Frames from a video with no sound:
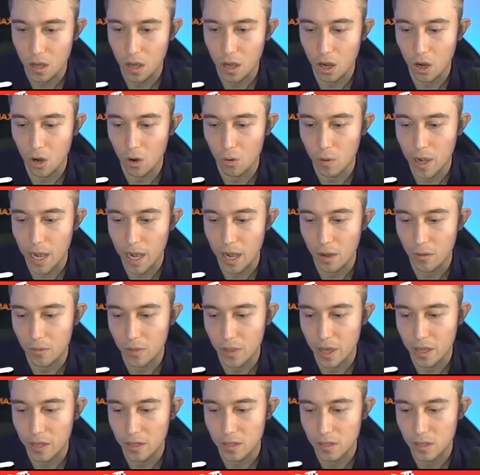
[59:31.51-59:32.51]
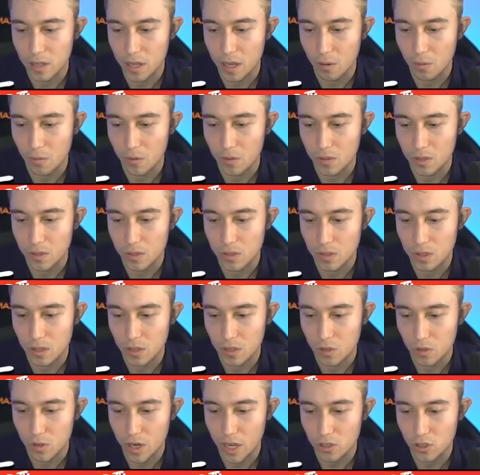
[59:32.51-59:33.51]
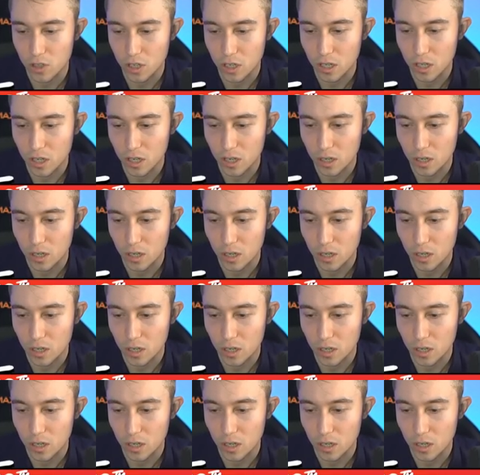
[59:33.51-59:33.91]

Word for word: Oh, wow, that, that was tragic.